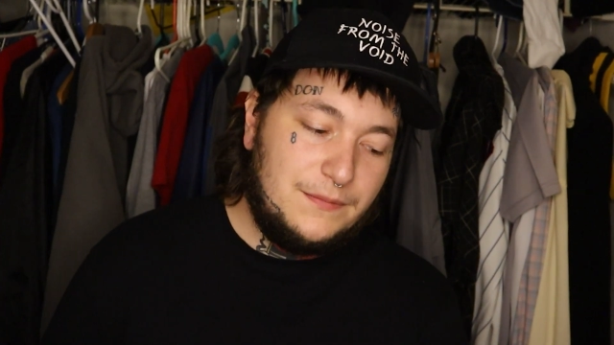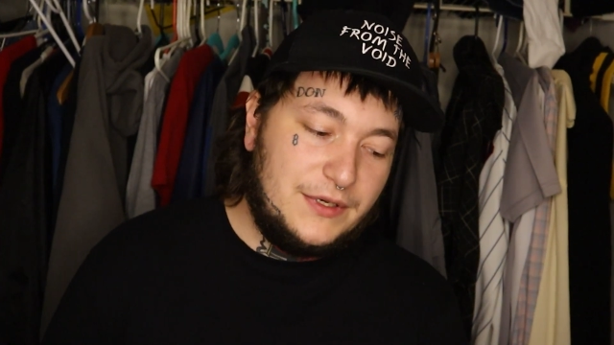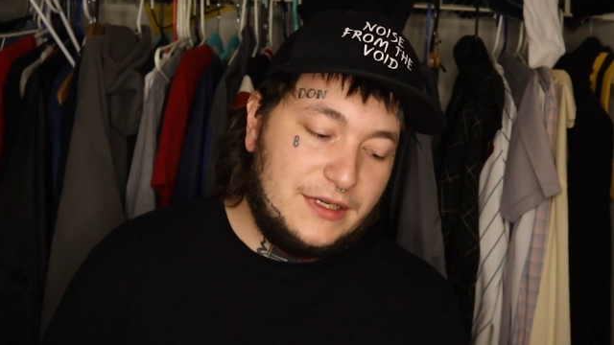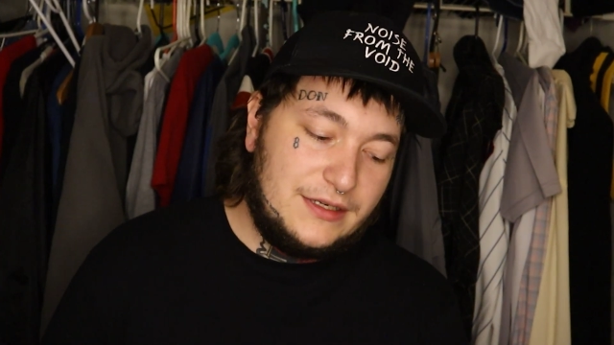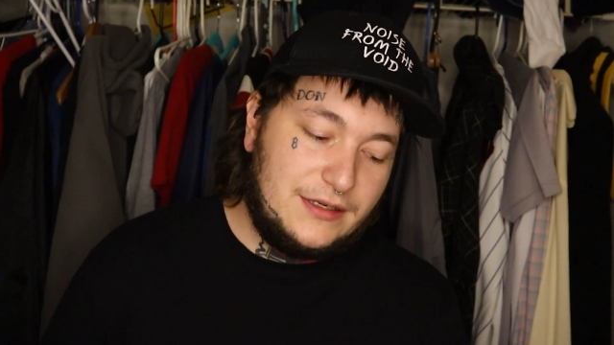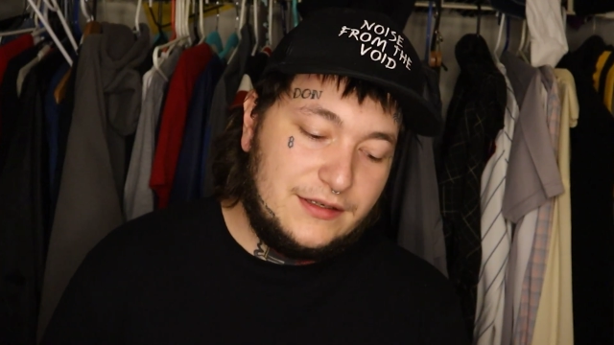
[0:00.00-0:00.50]

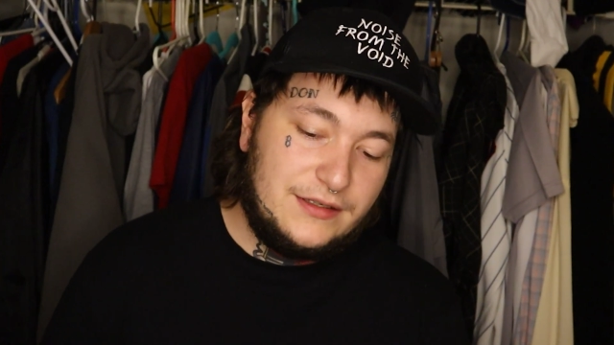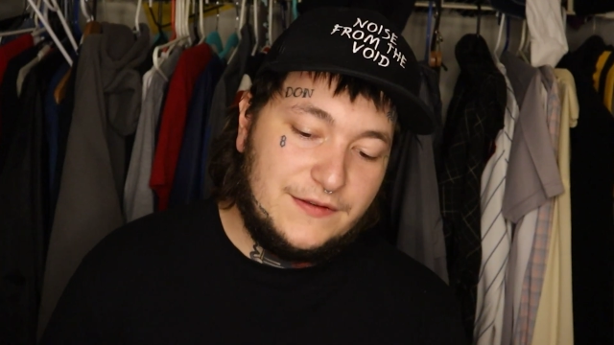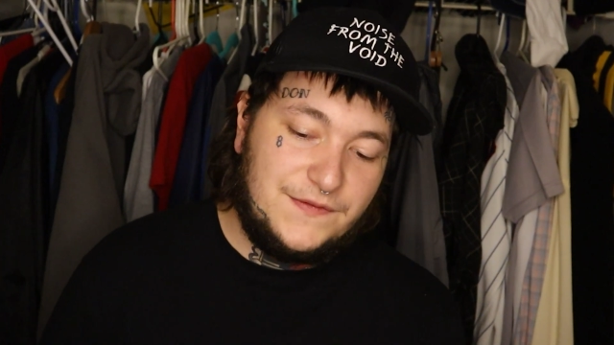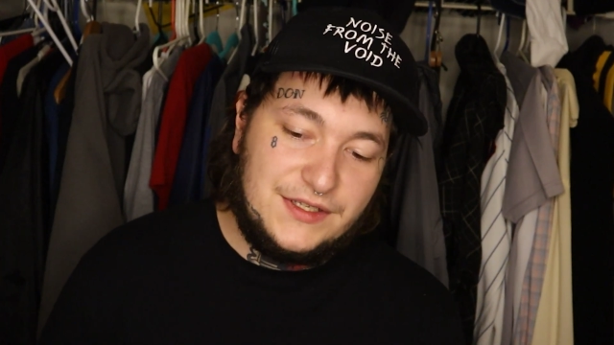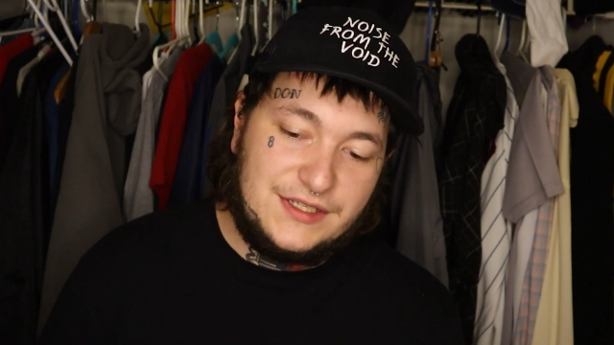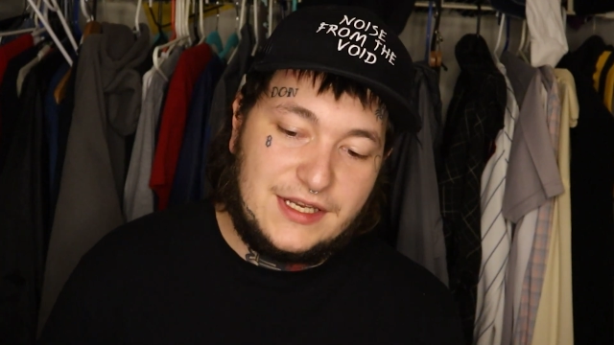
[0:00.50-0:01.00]
But
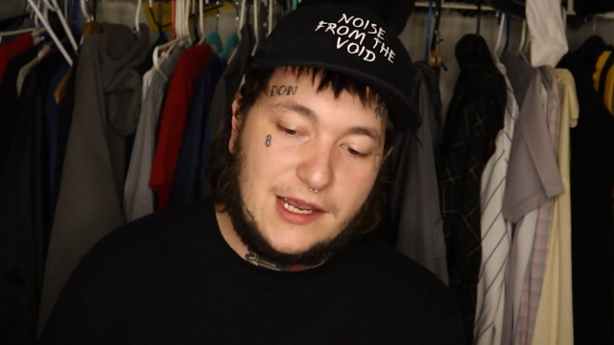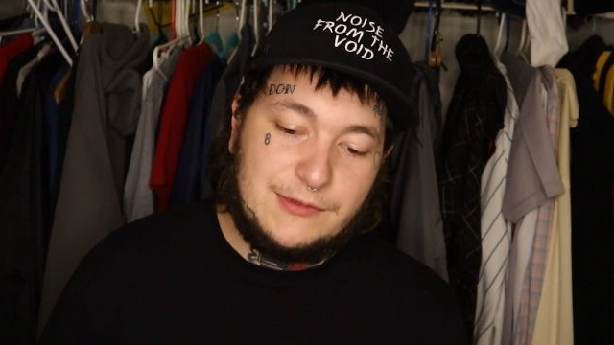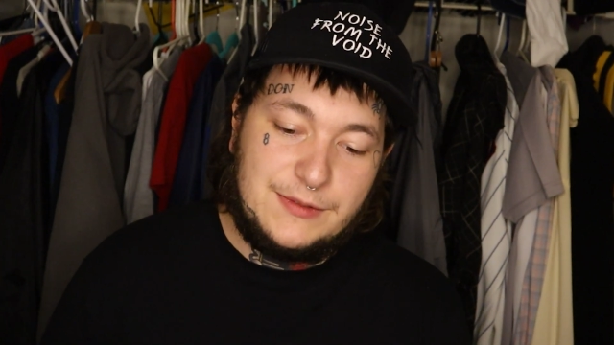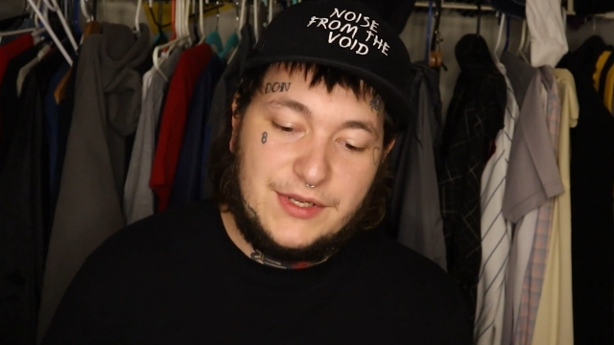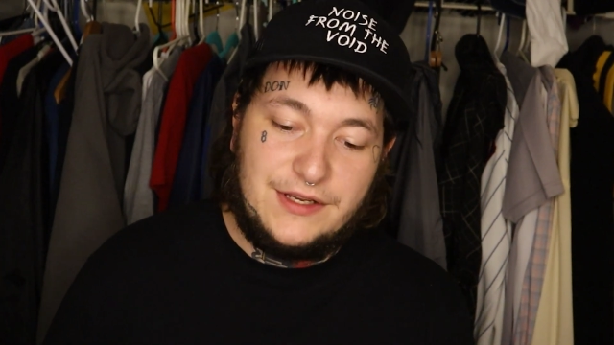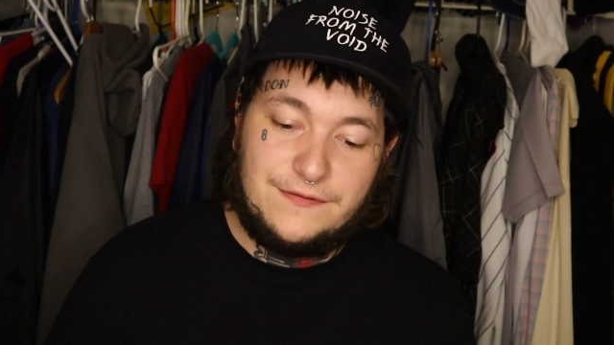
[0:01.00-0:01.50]
if it
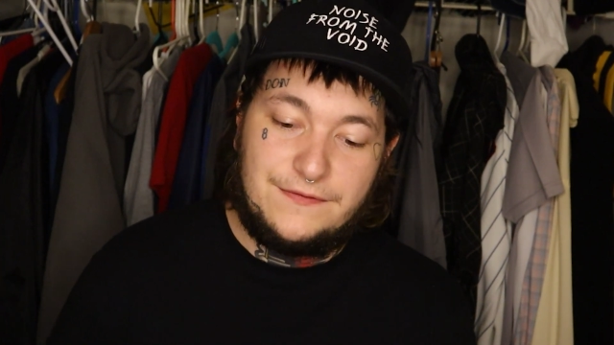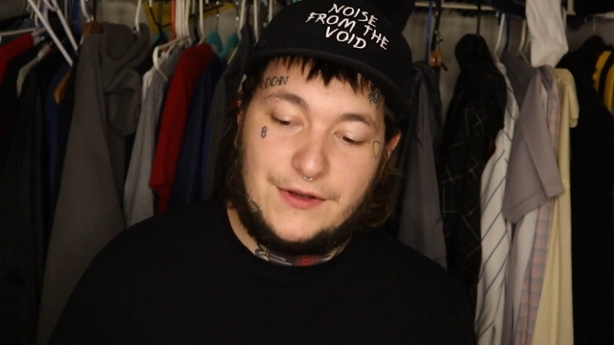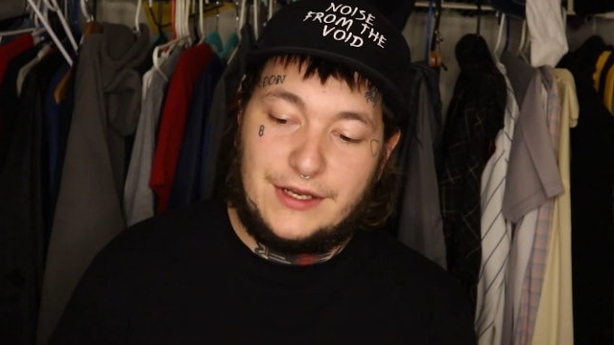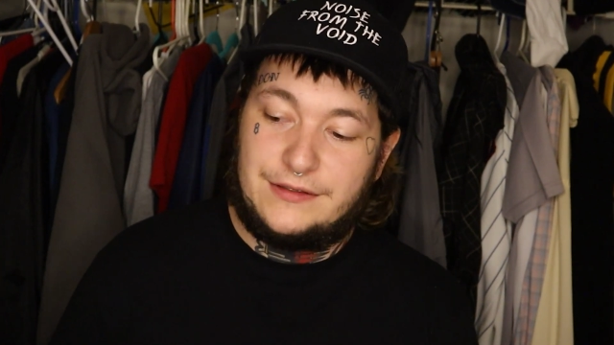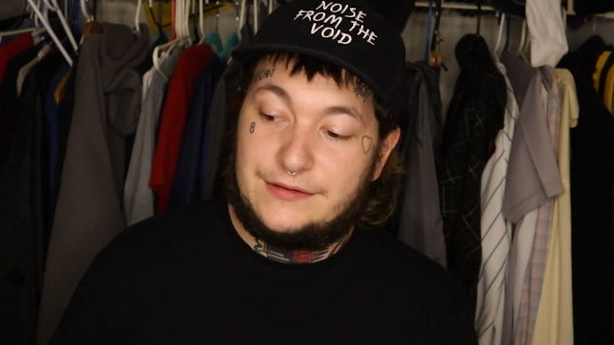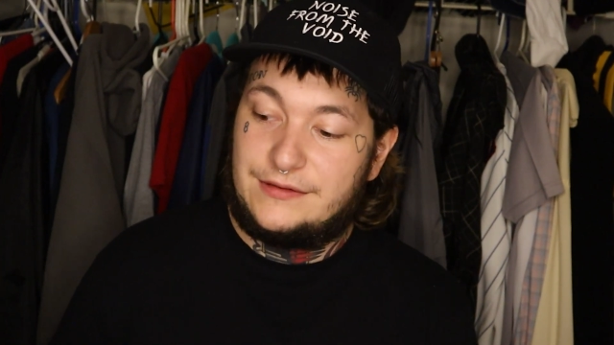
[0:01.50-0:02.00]
stops being
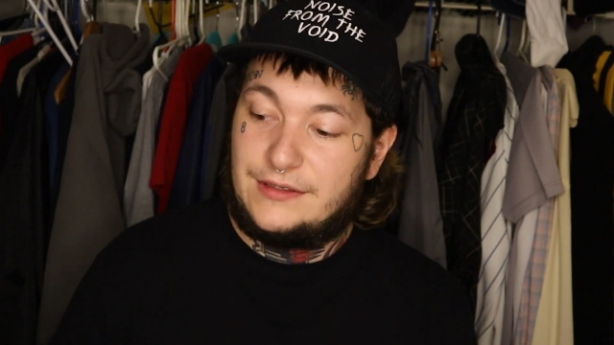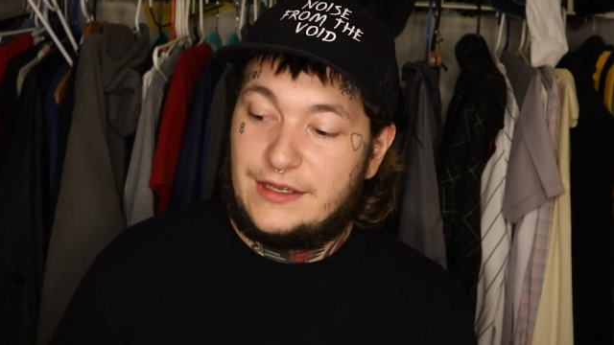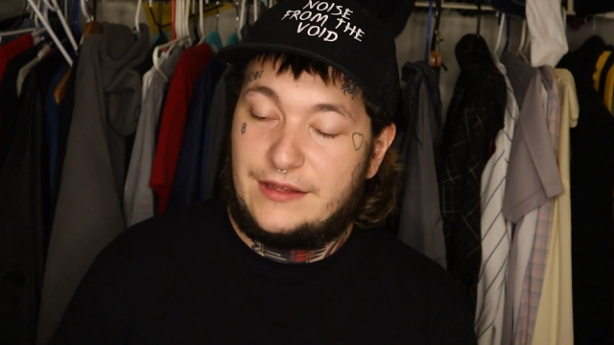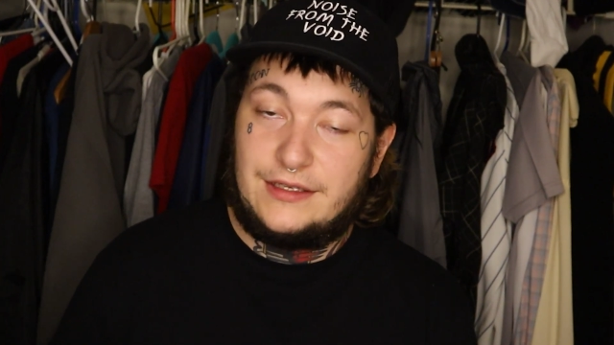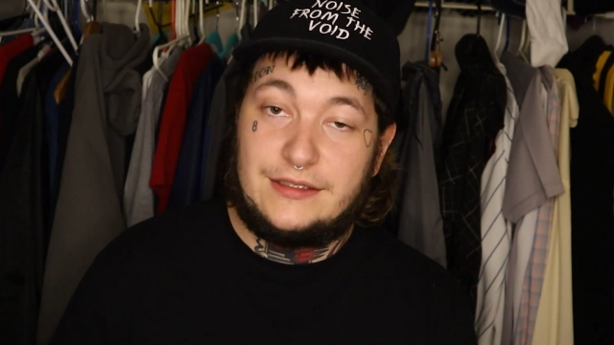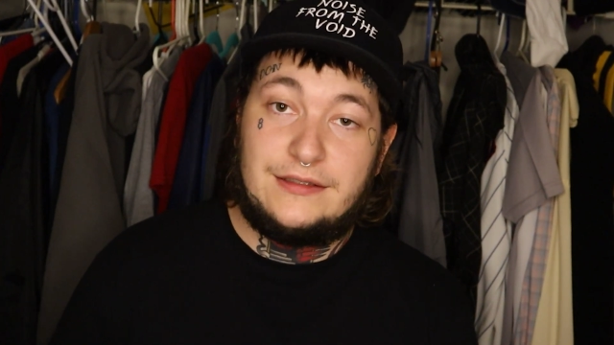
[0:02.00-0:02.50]
fun,
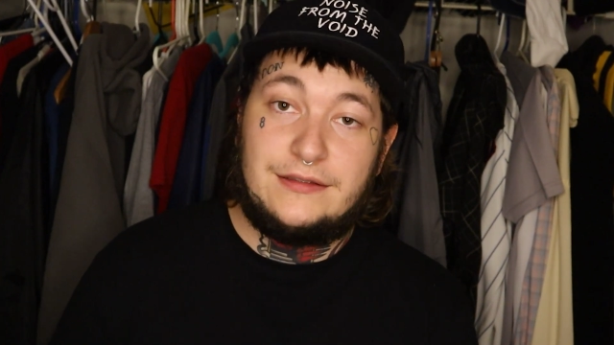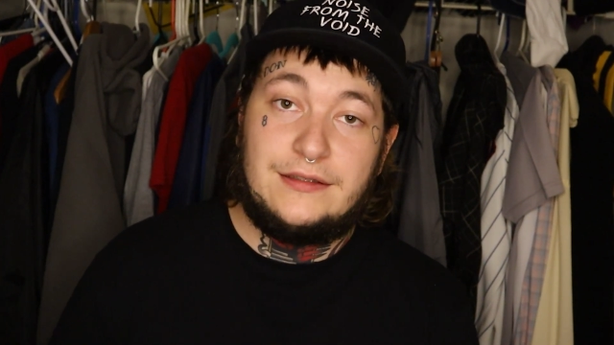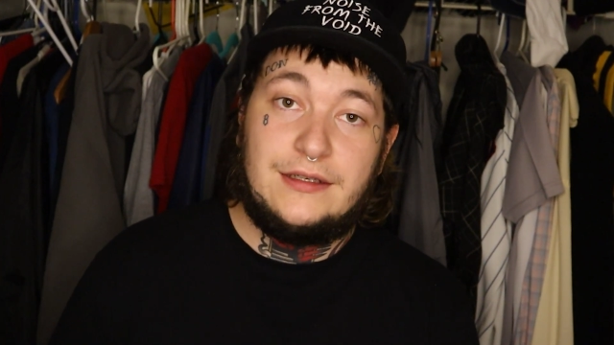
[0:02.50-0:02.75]
I think